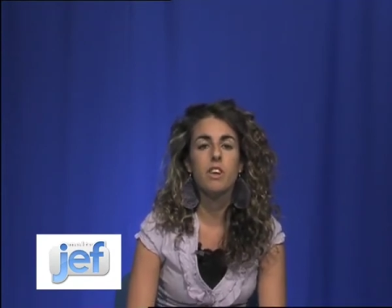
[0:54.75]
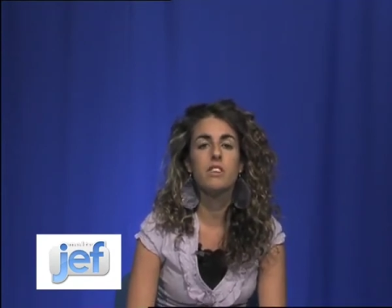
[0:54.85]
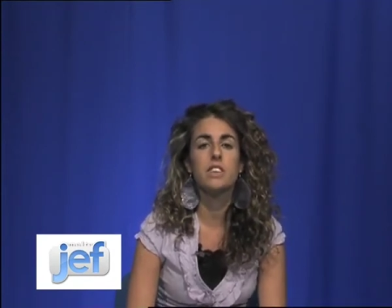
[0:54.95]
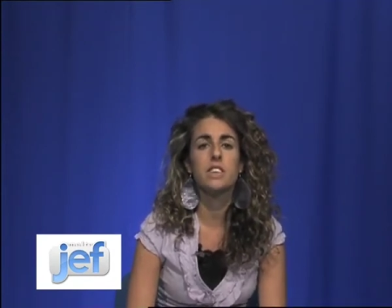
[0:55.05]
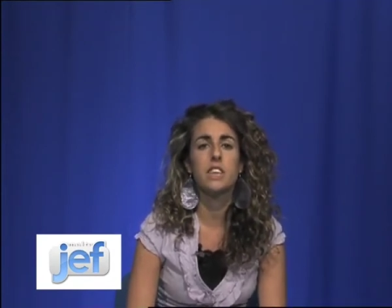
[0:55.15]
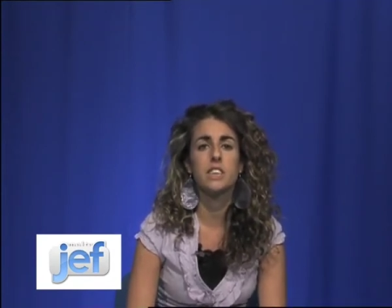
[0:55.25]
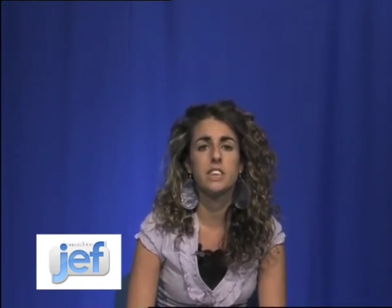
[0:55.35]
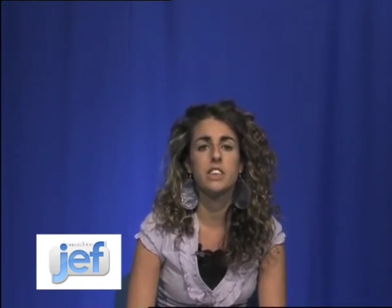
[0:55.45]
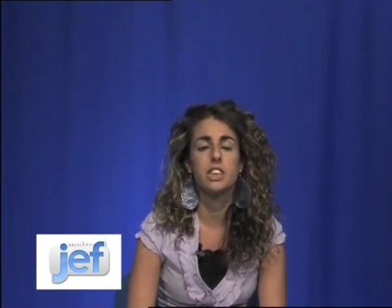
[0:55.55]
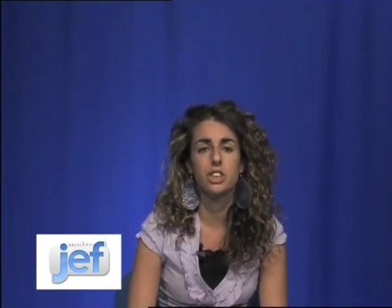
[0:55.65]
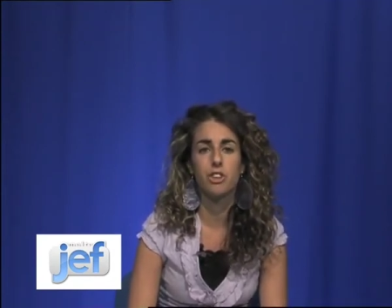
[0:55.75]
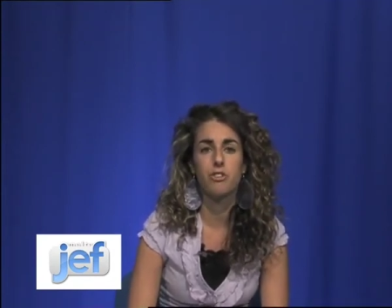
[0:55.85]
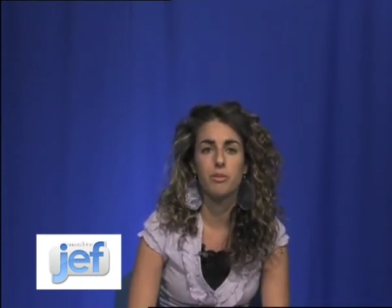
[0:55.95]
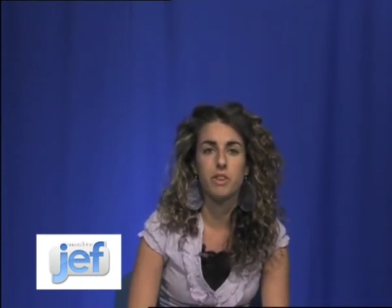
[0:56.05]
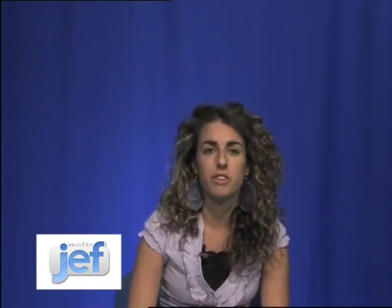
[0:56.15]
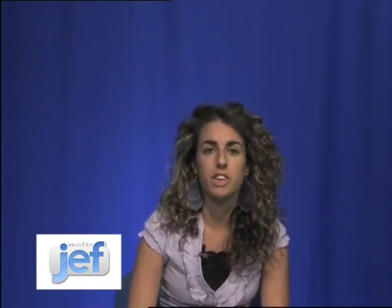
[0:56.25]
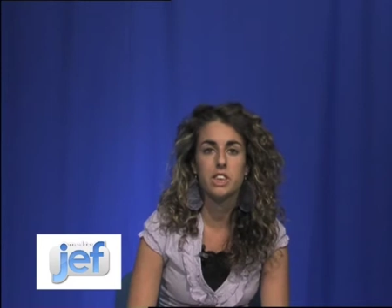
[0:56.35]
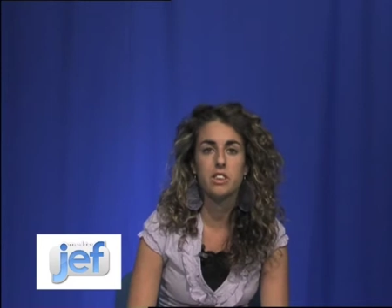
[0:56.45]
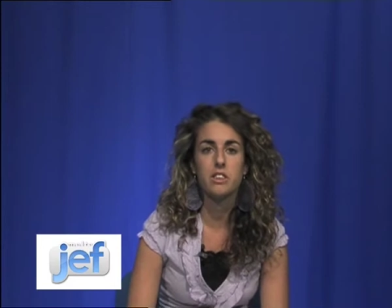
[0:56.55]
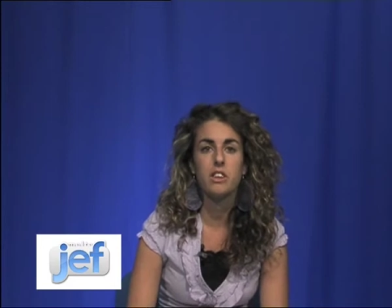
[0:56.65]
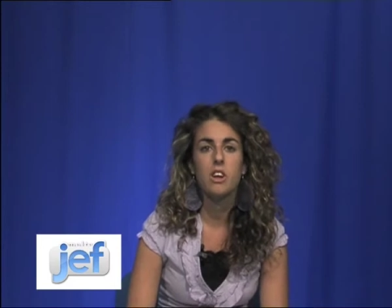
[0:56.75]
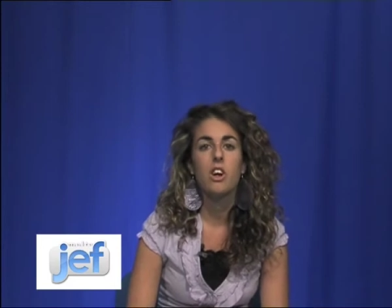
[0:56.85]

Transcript: discussing the issue of immigration,